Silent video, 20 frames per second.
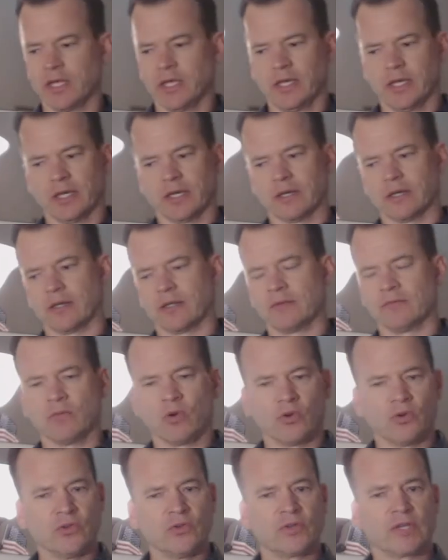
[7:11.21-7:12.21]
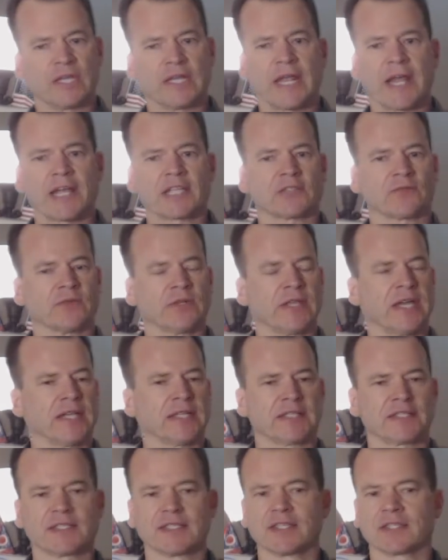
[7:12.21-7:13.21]
The more you can ask for that
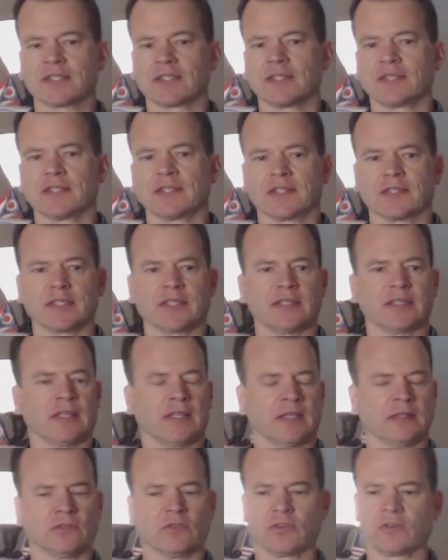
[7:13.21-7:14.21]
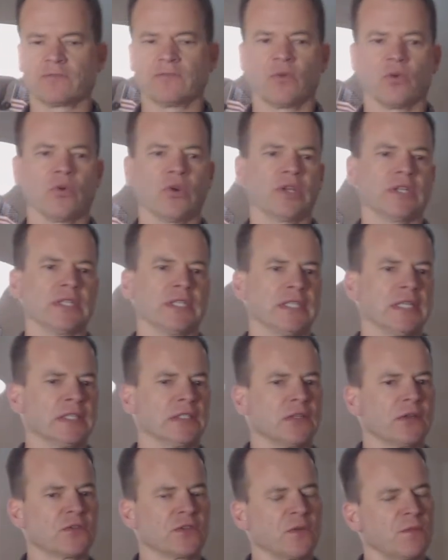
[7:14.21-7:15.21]
assistance and look for it and get
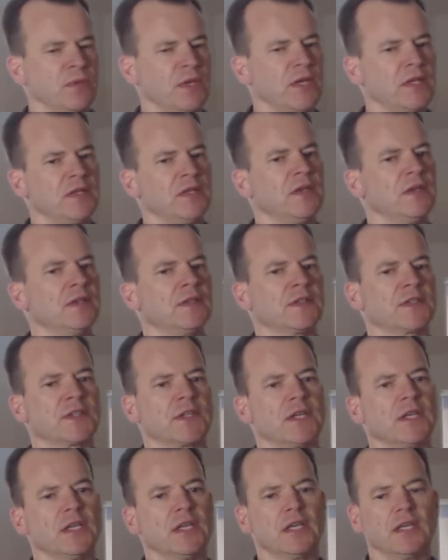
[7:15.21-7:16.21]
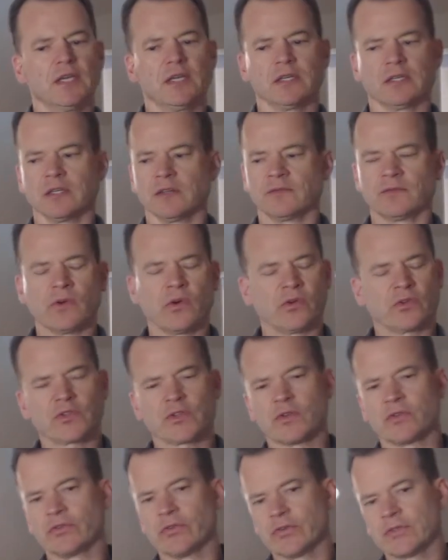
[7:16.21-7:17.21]
those opinions, get folks
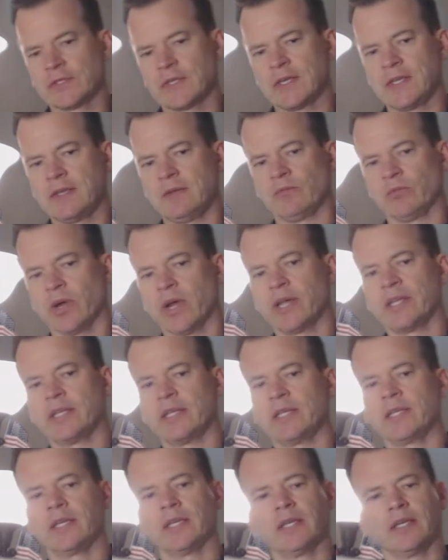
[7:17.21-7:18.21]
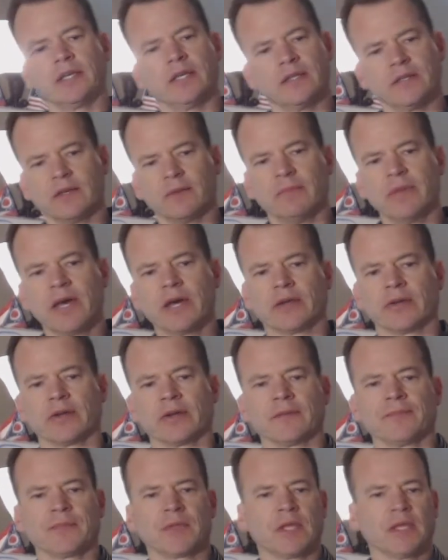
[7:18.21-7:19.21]
on your team ready, the better.
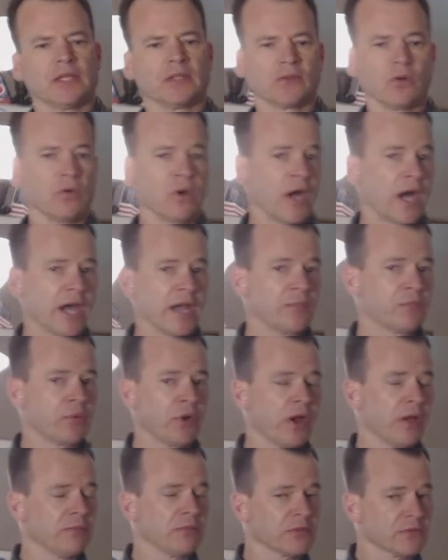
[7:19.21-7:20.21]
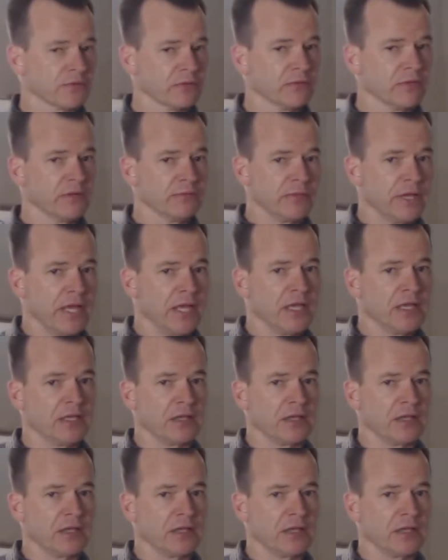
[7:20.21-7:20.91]
Don't hide problems from your bank.